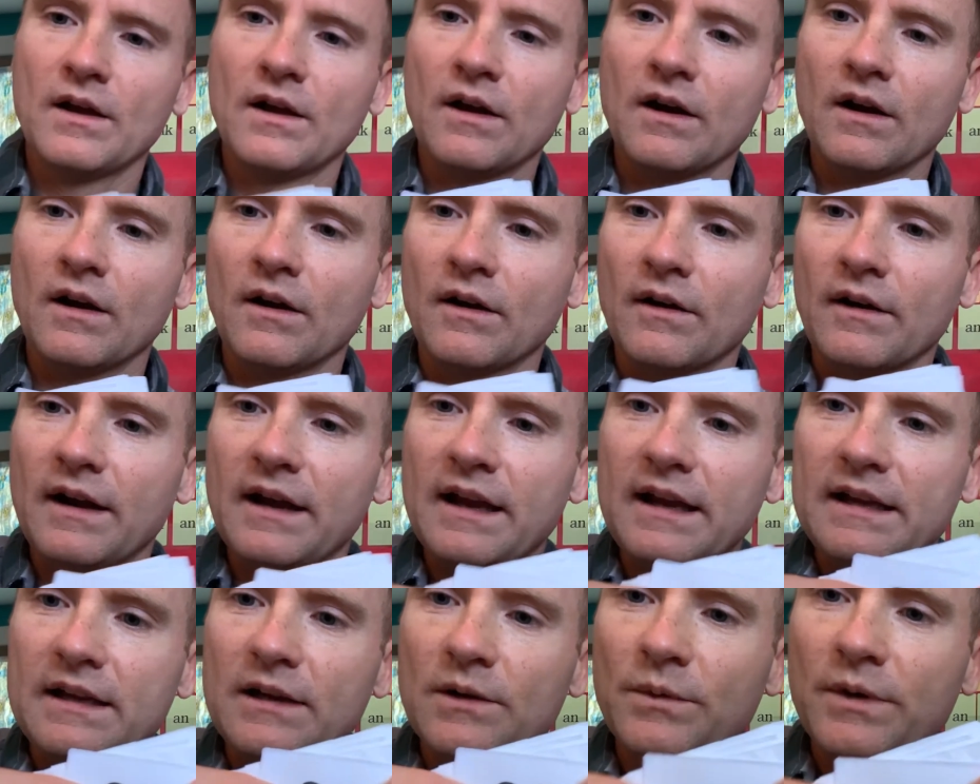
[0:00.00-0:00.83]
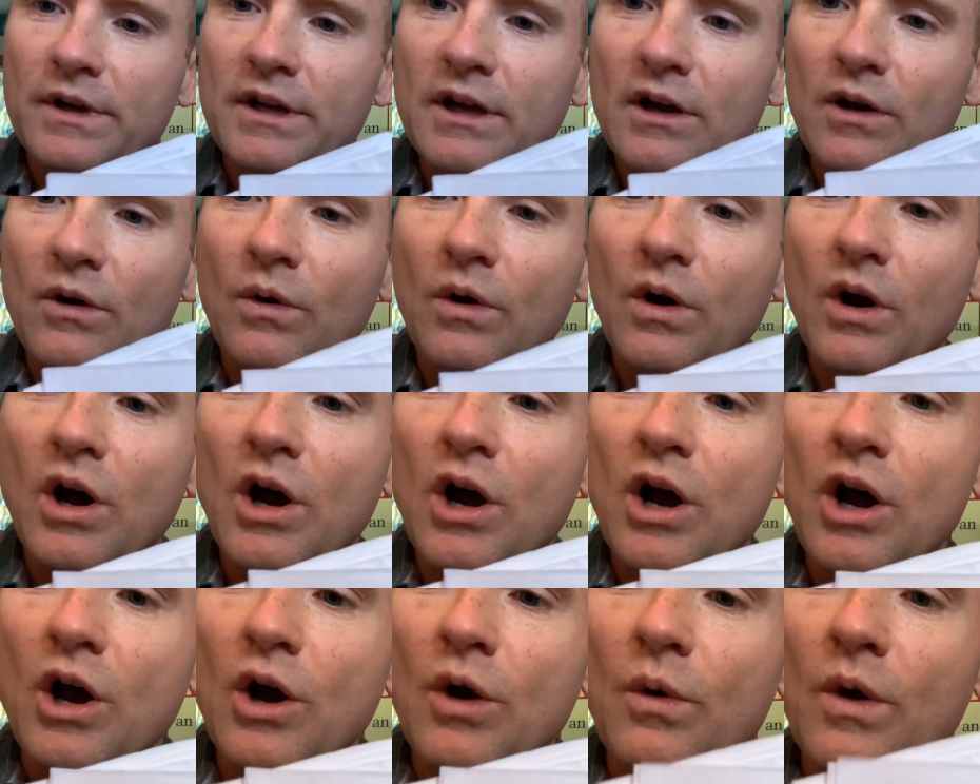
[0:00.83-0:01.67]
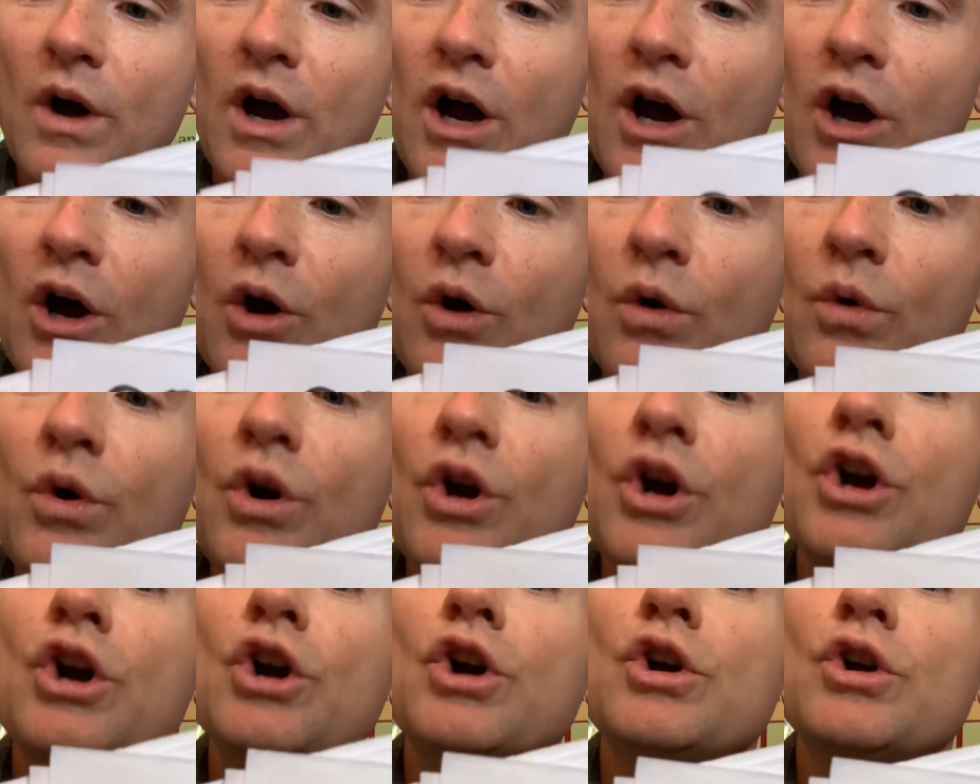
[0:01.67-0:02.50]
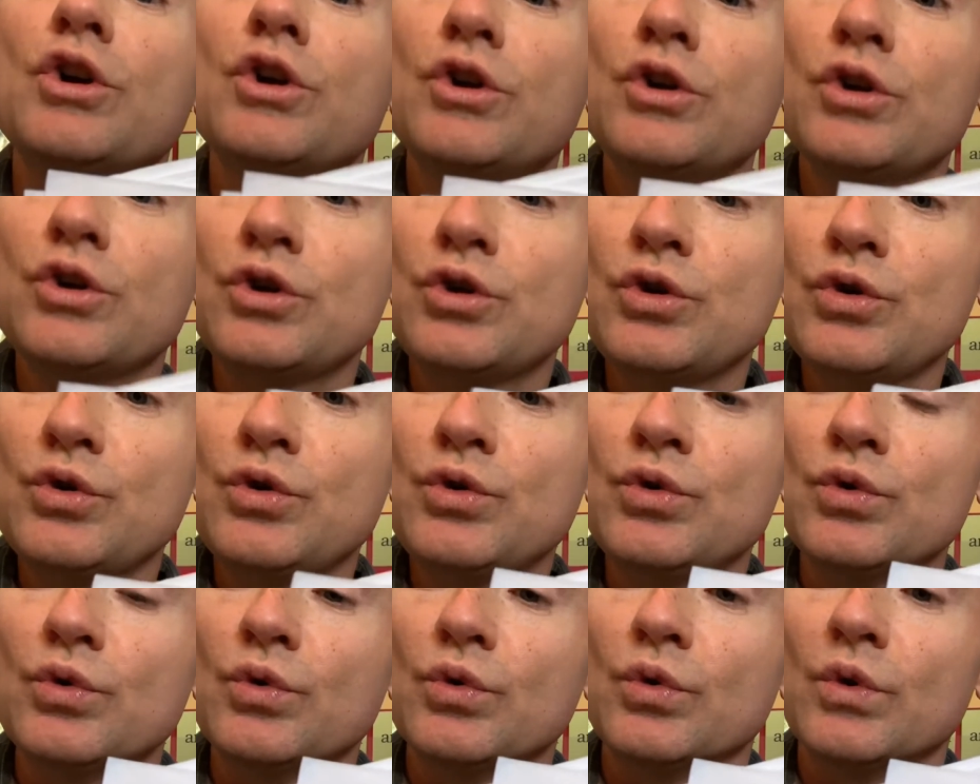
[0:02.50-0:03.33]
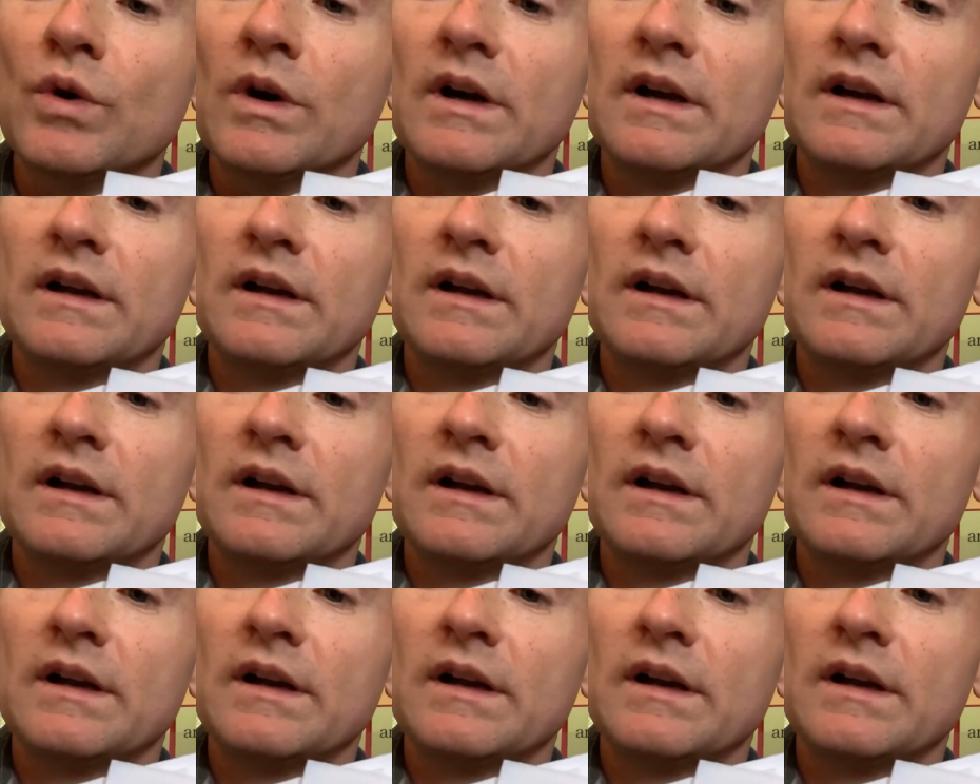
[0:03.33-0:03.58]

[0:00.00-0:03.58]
All right, here we go. OO, OO,